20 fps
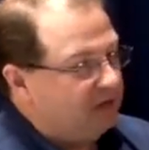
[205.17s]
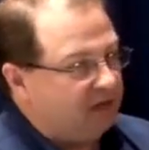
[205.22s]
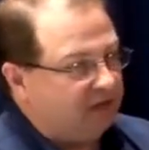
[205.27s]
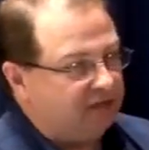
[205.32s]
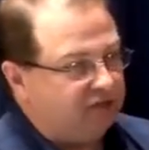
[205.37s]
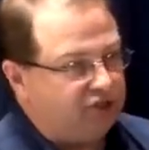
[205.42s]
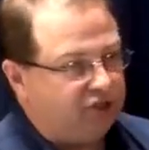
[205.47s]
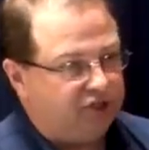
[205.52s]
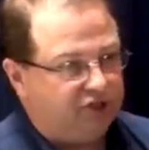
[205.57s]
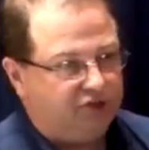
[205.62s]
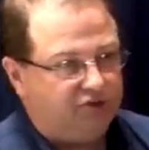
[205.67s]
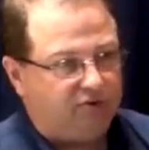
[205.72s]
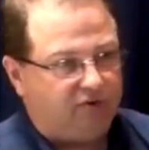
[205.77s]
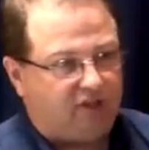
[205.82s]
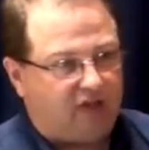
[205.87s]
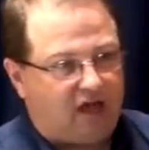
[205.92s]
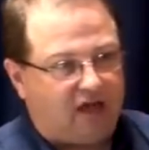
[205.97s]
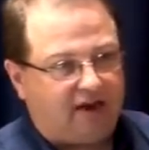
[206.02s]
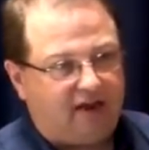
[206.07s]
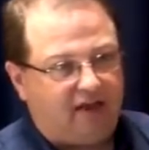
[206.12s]
And two, a
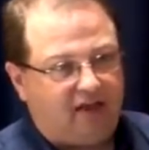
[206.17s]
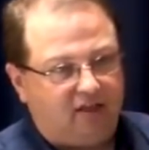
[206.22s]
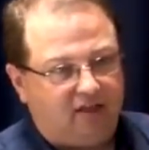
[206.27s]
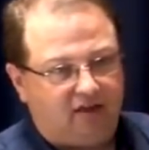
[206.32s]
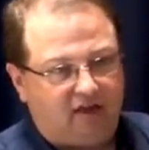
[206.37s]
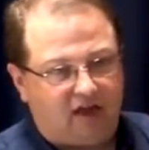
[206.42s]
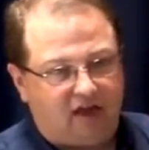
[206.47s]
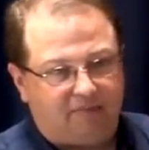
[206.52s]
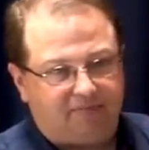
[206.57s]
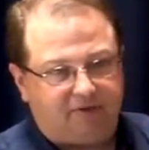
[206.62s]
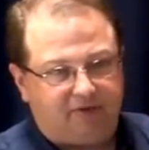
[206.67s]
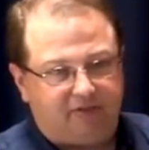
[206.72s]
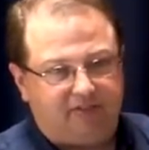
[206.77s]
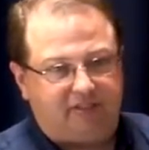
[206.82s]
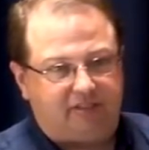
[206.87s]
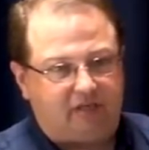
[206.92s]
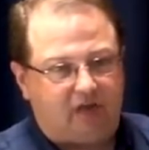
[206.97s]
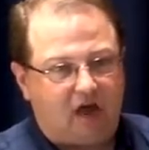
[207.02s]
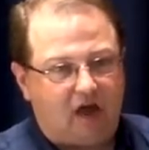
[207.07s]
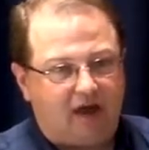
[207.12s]
lot of helicopter
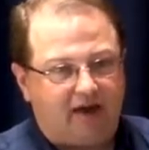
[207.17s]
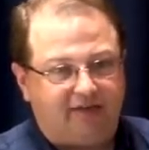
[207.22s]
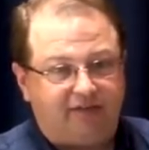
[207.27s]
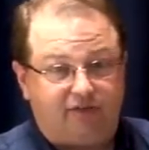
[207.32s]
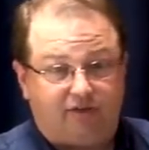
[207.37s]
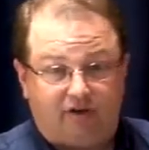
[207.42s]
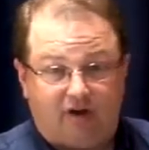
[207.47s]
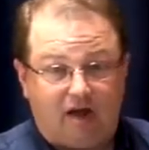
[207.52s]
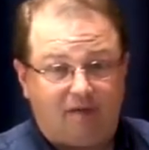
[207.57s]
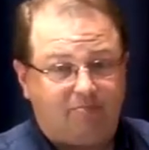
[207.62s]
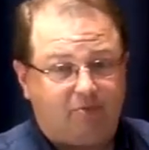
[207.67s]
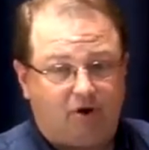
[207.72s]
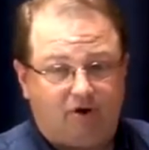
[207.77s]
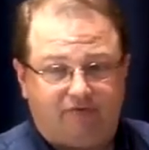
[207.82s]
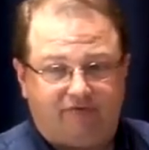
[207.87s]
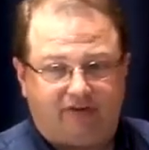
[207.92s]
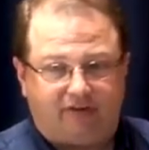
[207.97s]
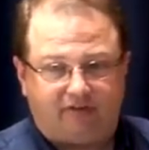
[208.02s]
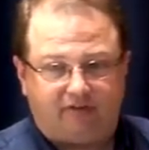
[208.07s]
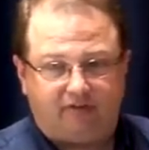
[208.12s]
designs are not
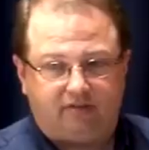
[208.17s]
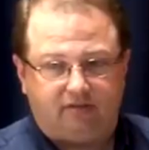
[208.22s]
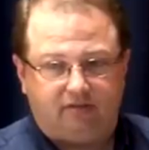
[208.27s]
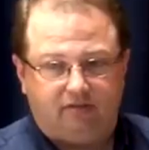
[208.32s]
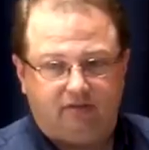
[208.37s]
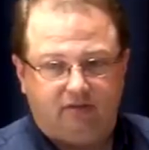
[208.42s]
perfect.